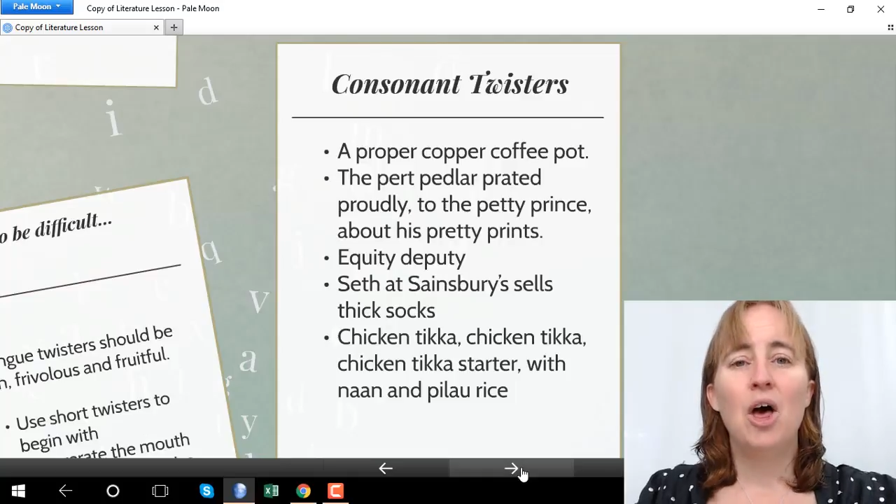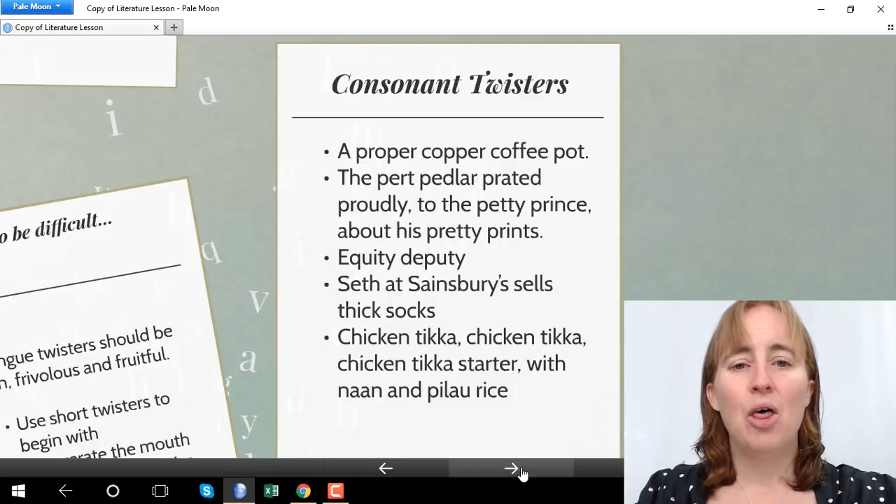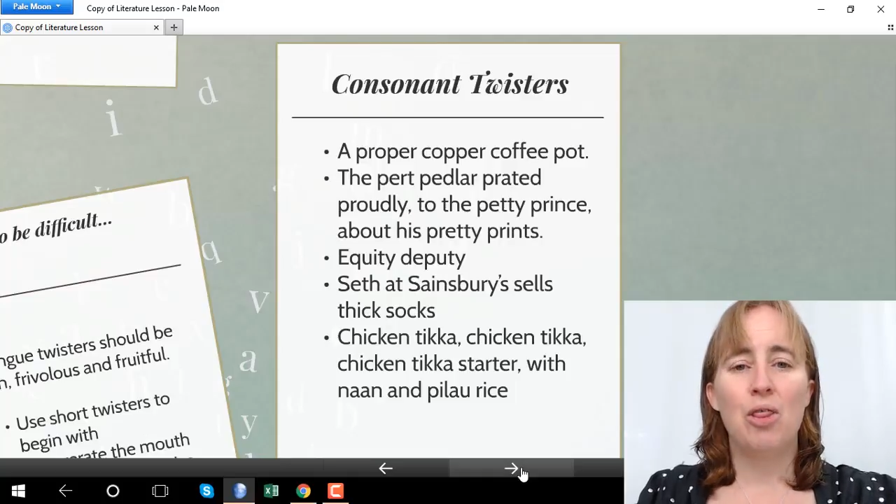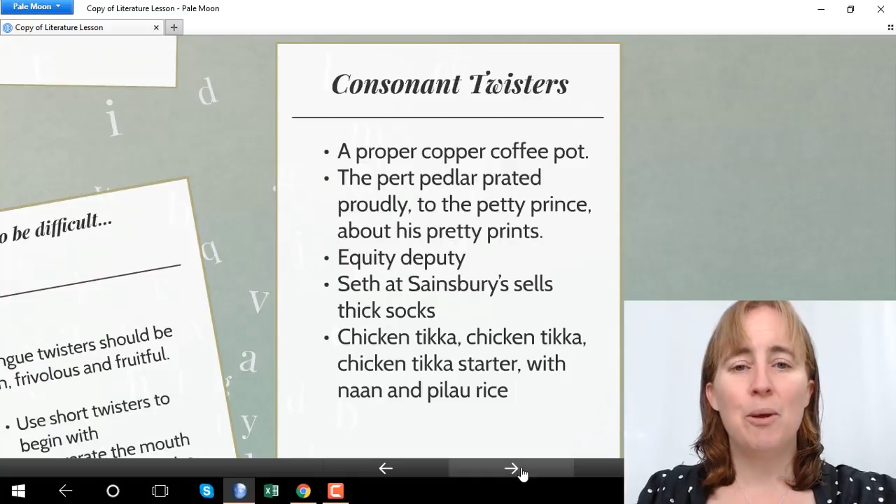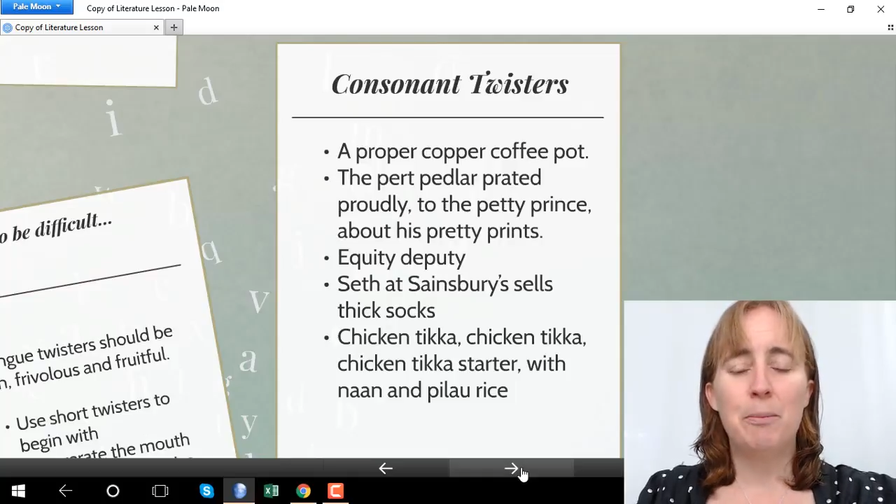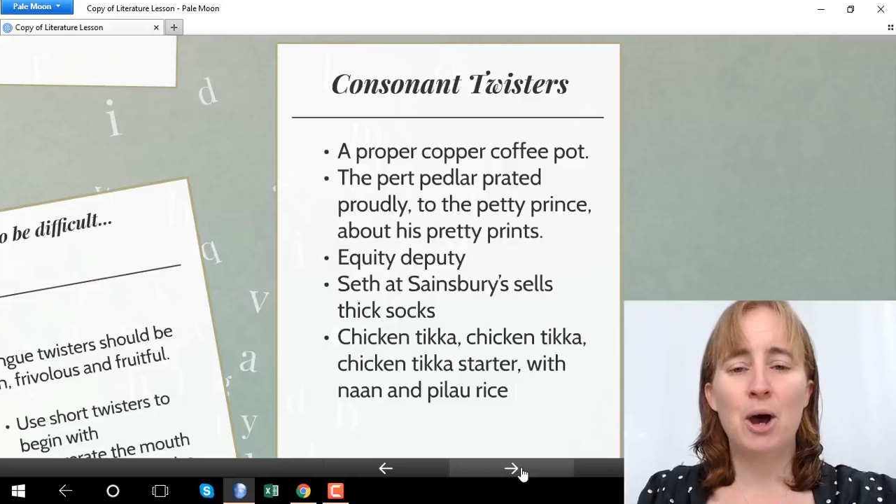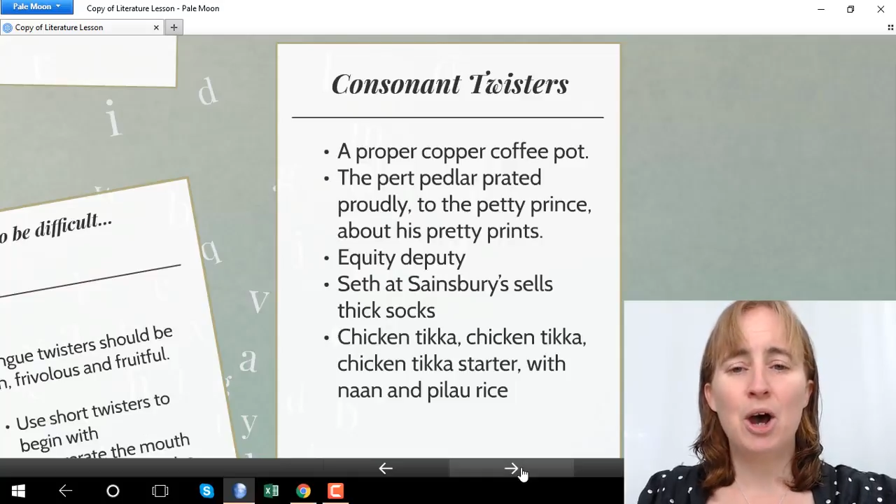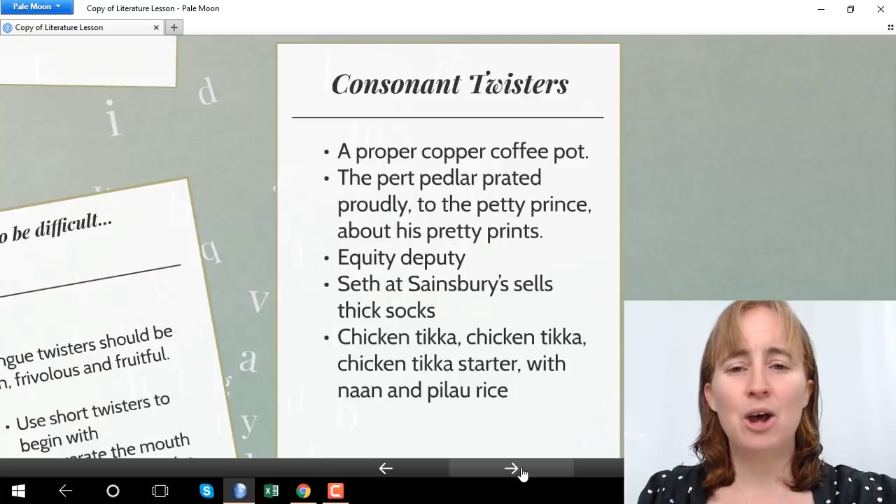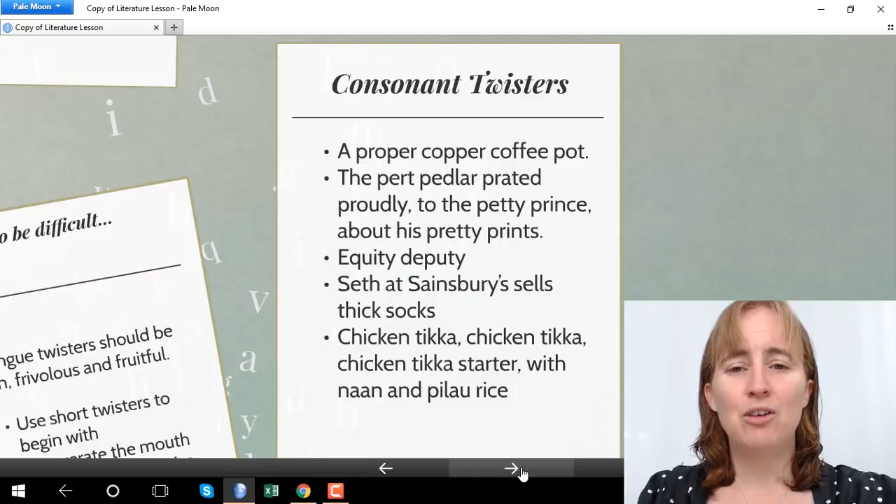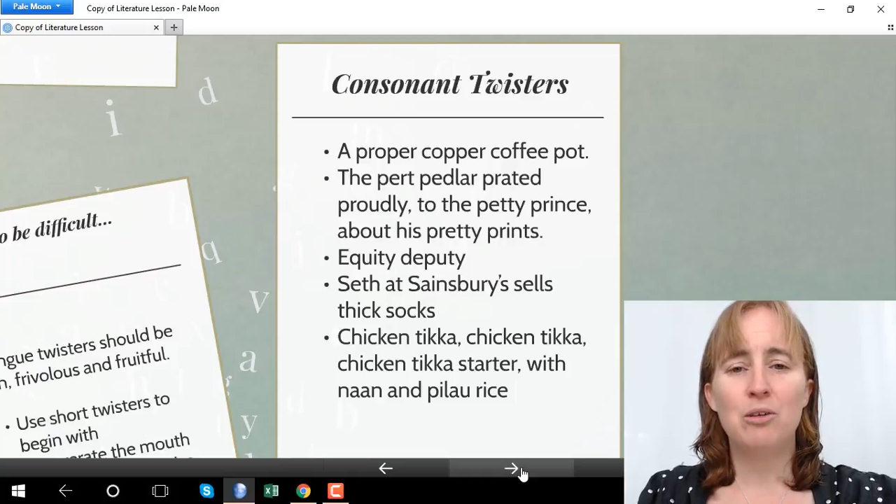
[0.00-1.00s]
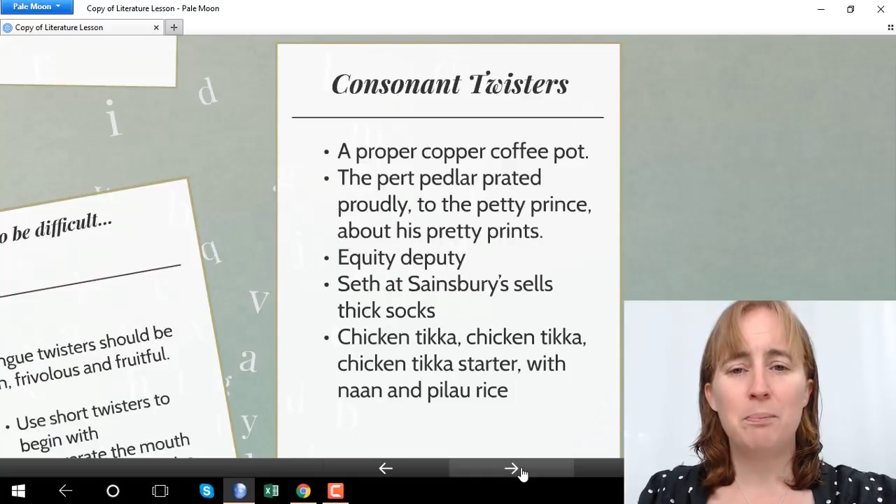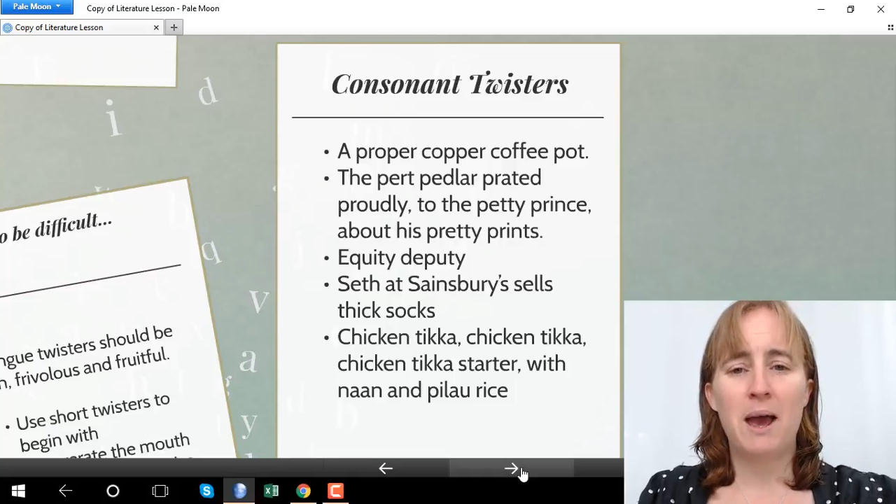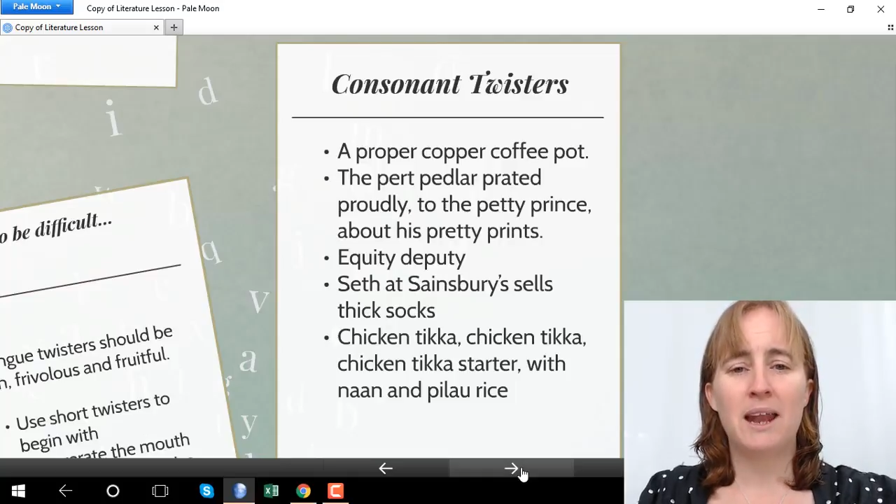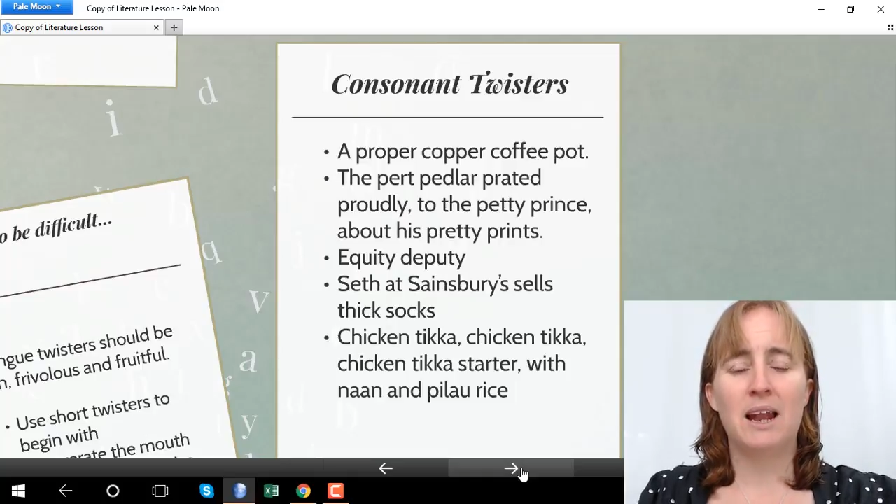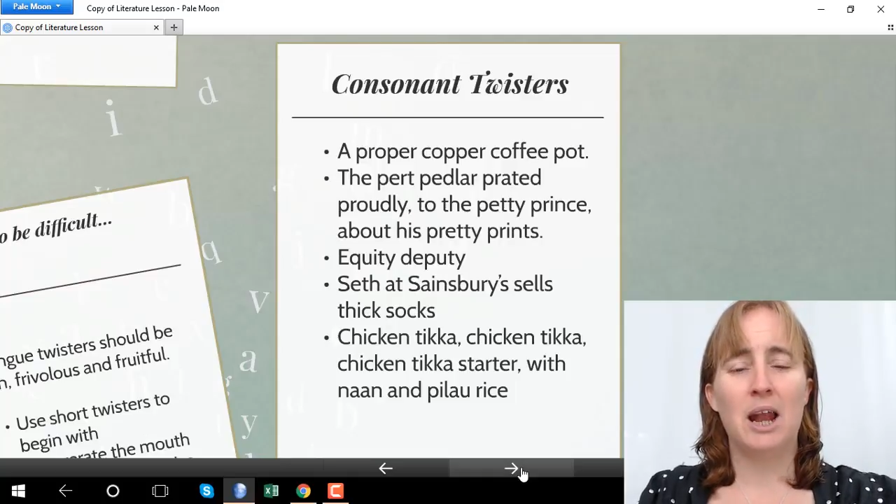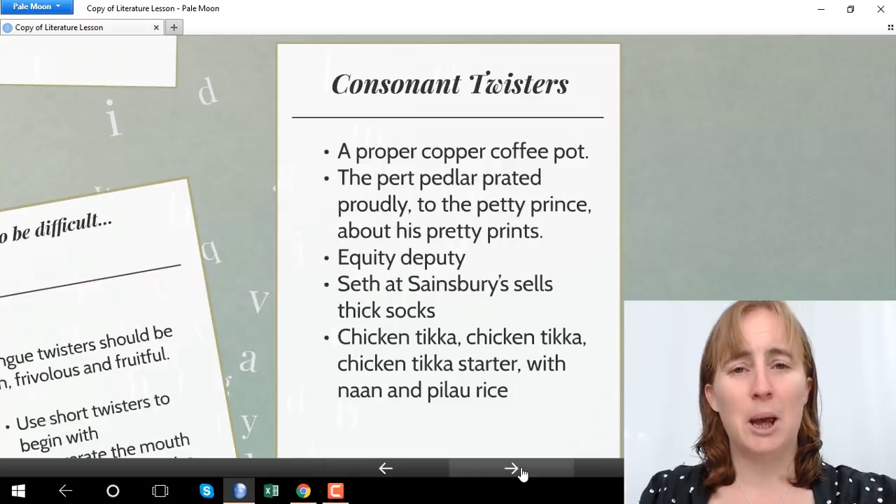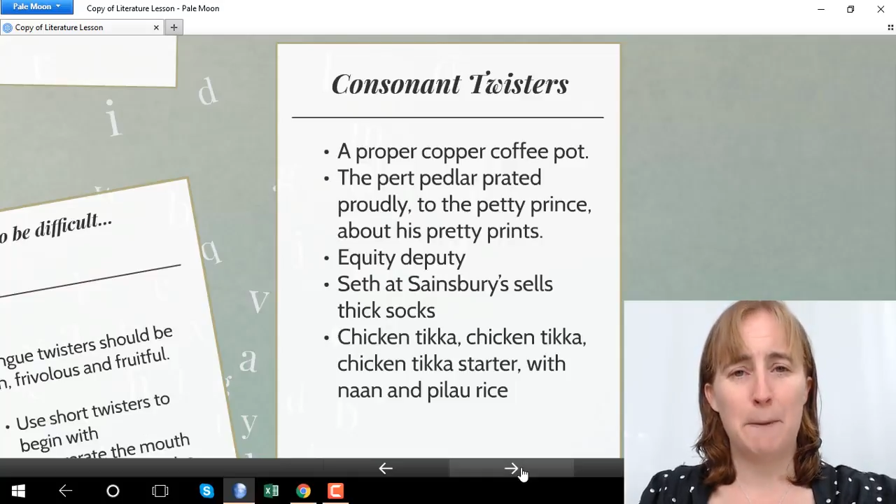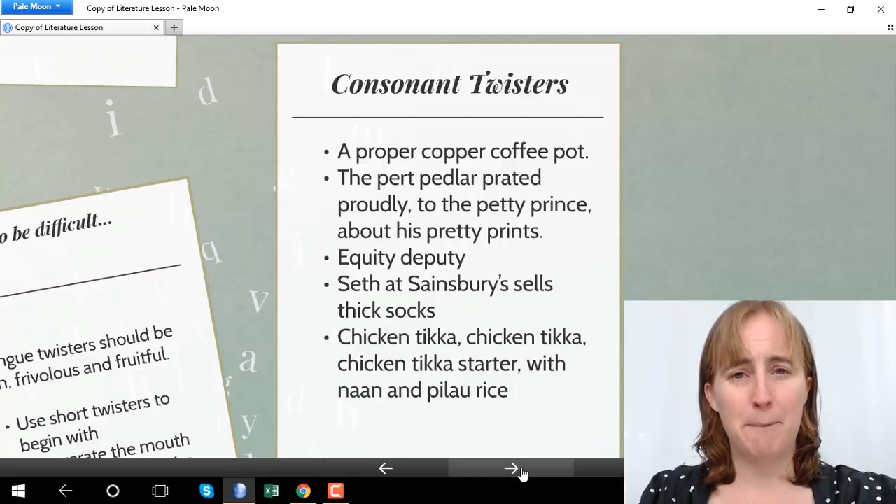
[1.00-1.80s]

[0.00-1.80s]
The pert peddler